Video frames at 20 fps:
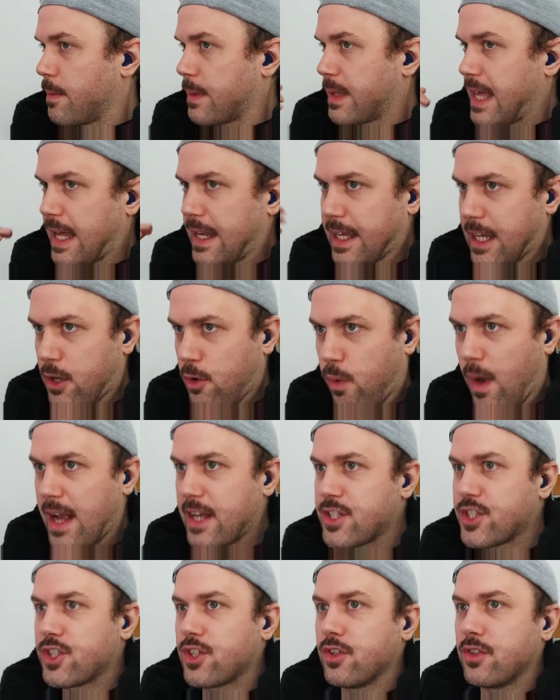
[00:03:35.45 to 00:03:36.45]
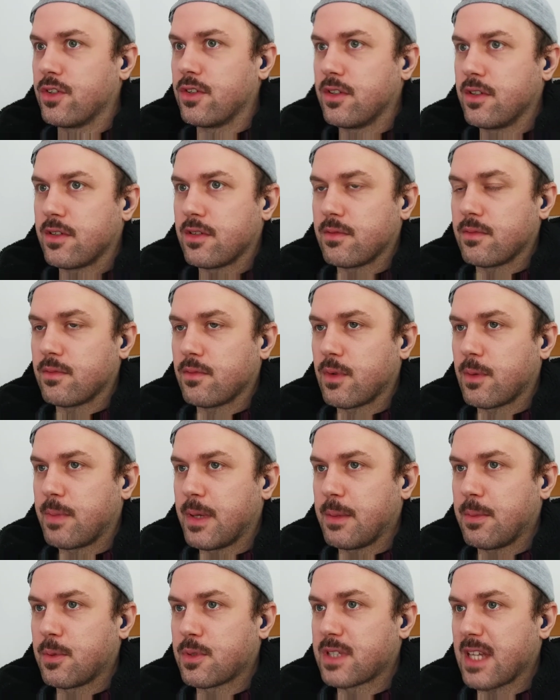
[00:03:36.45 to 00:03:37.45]
getting questioned when
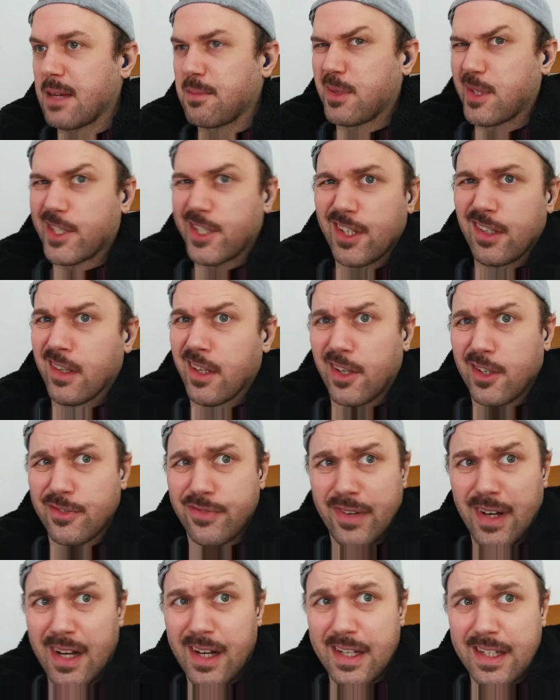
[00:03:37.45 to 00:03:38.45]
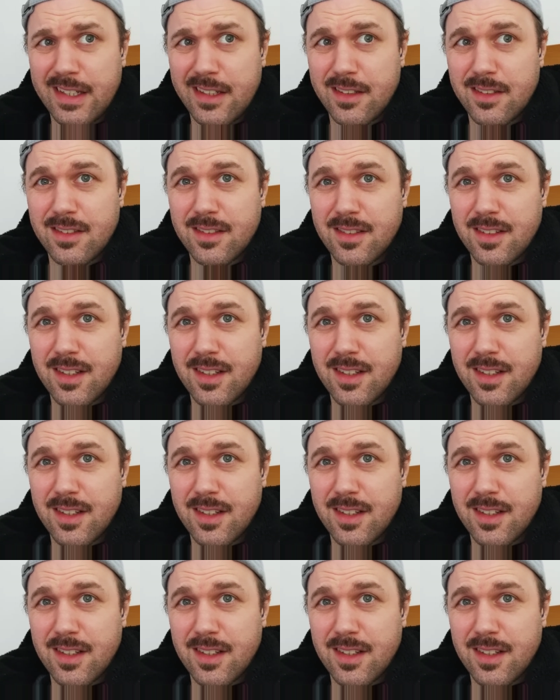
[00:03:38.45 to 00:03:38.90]
people say, but you look fine.